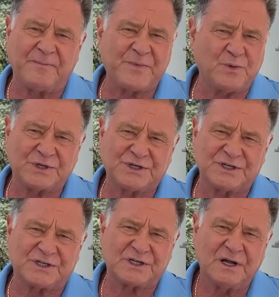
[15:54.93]
which
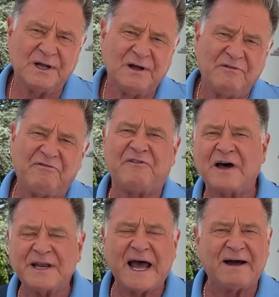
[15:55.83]
is
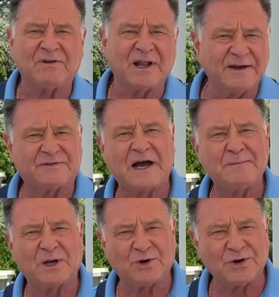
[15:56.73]
fun to have a lifetime
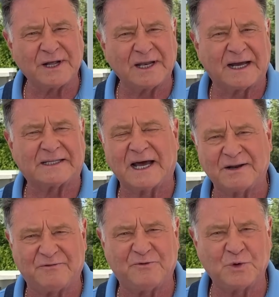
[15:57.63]
of learning like that
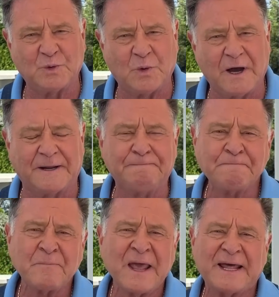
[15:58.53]
in food and wine.
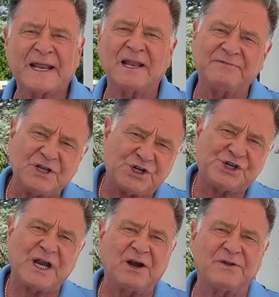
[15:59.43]
And I'd love to
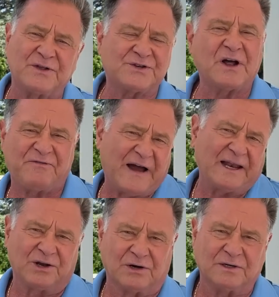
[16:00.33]
share the stuff I
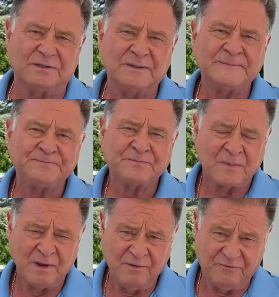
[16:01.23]
learned
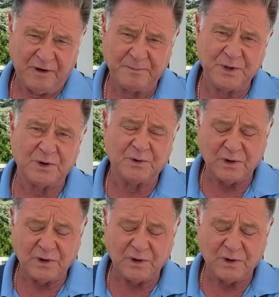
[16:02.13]
from you